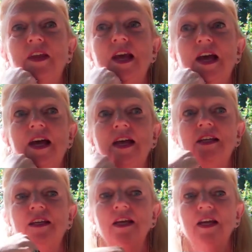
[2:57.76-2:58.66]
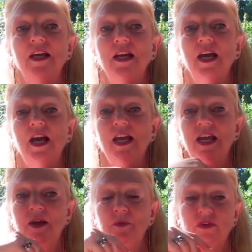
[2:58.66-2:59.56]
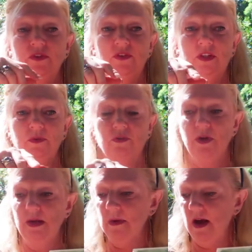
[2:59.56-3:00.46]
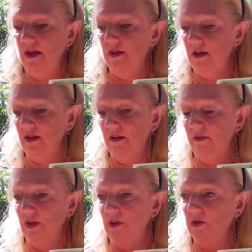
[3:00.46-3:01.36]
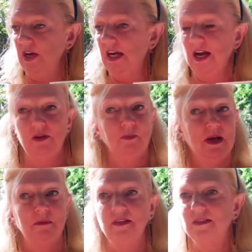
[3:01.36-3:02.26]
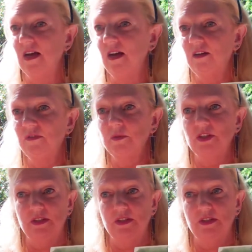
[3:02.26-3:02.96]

And it was right by the creek. I was by myself. It was the